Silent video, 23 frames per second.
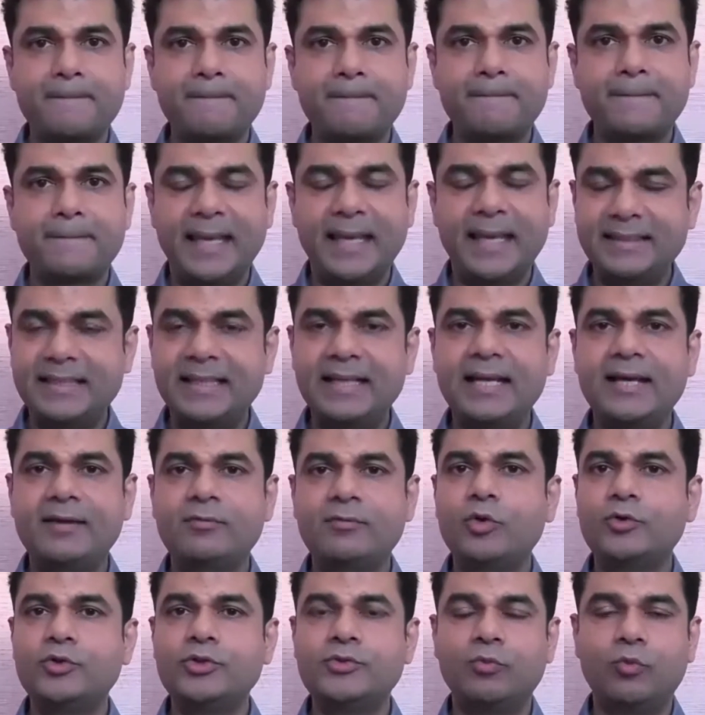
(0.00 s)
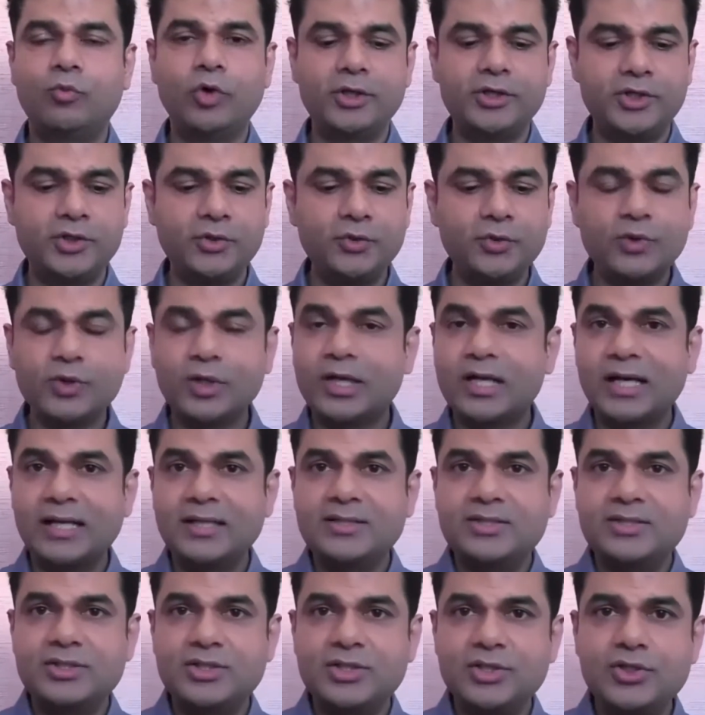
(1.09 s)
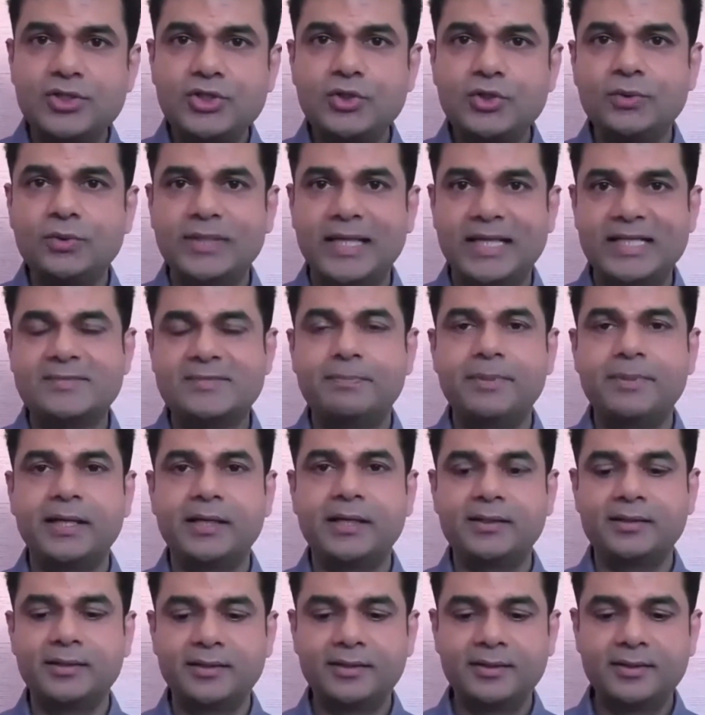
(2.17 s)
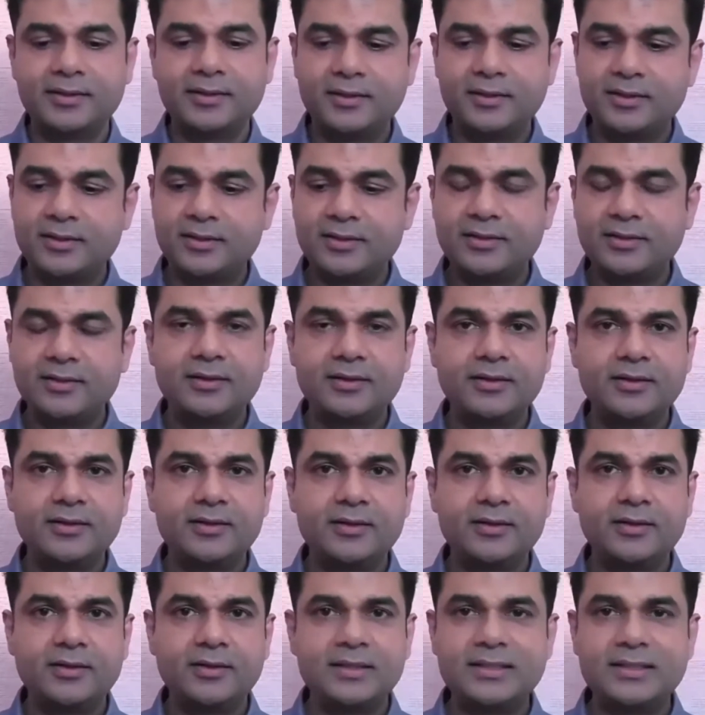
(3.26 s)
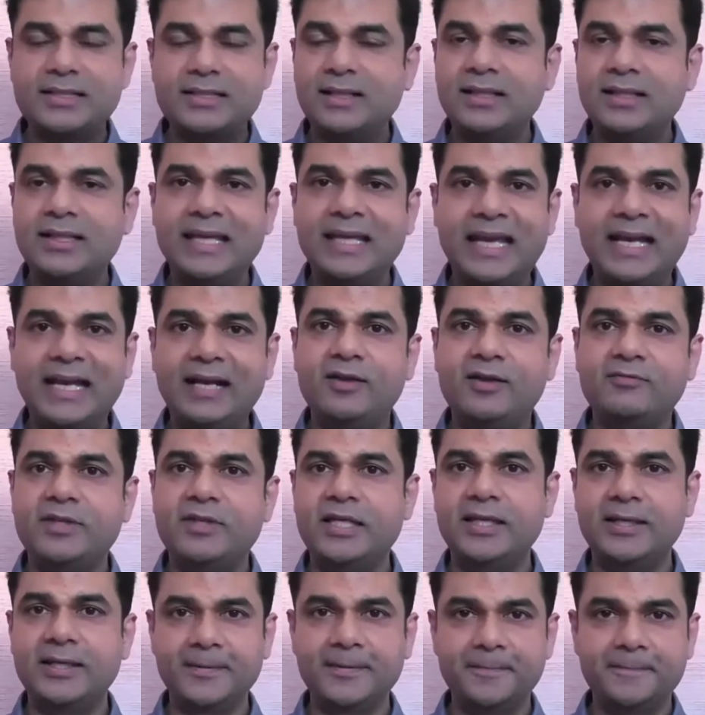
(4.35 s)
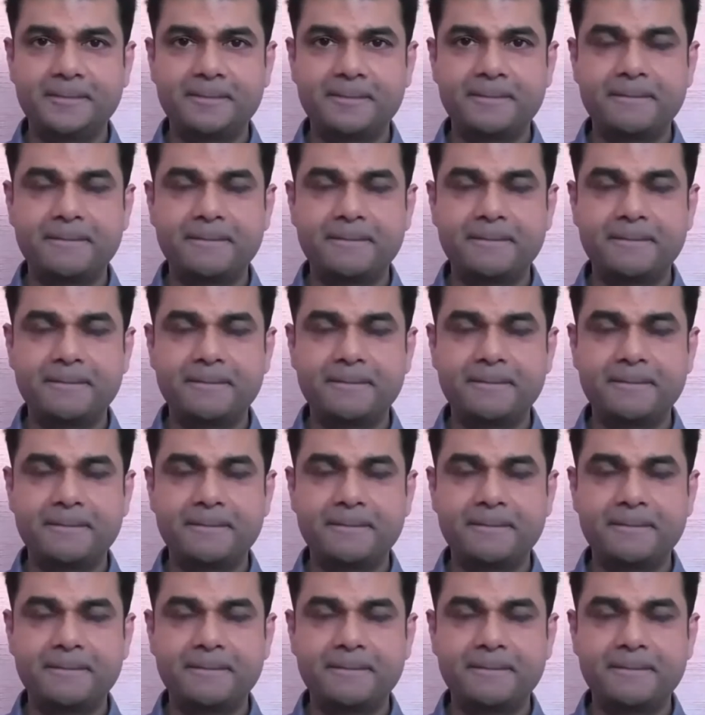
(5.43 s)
And then I would want you to continue that spirit till the end of the year.